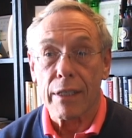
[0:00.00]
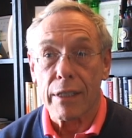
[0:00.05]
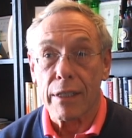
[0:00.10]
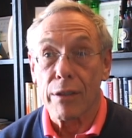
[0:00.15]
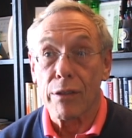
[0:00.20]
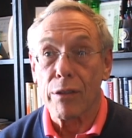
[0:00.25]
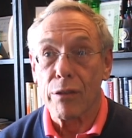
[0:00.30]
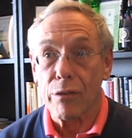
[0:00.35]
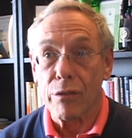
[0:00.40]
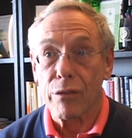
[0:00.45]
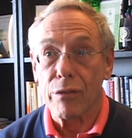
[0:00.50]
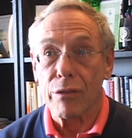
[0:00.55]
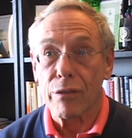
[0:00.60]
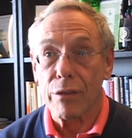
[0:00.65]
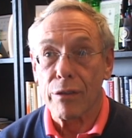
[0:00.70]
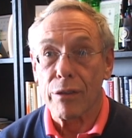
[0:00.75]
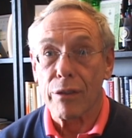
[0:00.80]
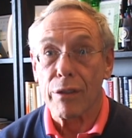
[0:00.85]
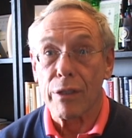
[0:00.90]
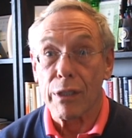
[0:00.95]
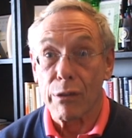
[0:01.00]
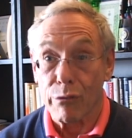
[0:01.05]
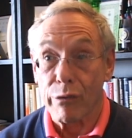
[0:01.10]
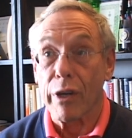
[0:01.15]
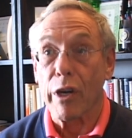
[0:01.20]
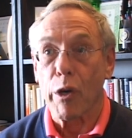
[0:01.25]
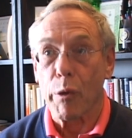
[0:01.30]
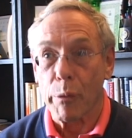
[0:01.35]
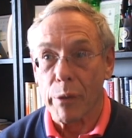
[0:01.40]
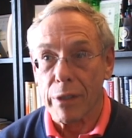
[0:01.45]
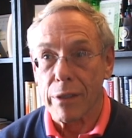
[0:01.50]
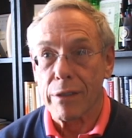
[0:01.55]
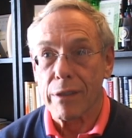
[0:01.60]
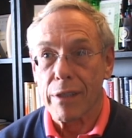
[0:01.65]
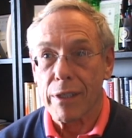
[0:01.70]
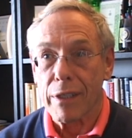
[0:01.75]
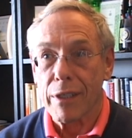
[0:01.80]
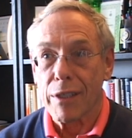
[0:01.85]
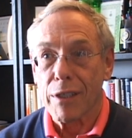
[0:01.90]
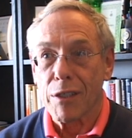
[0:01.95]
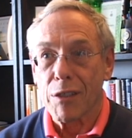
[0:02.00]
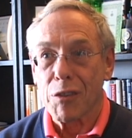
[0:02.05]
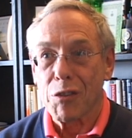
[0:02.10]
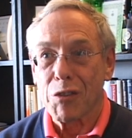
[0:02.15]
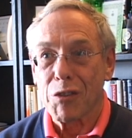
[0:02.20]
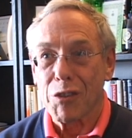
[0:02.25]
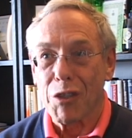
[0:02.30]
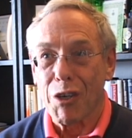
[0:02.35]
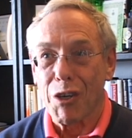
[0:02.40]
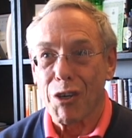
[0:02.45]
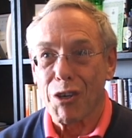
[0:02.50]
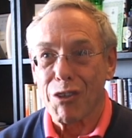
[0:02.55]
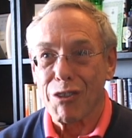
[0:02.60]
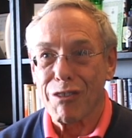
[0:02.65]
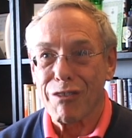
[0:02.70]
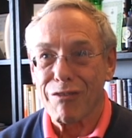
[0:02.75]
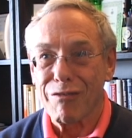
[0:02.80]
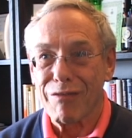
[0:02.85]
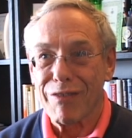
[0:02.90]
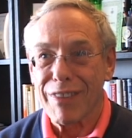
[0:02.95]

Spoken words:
in this environment. So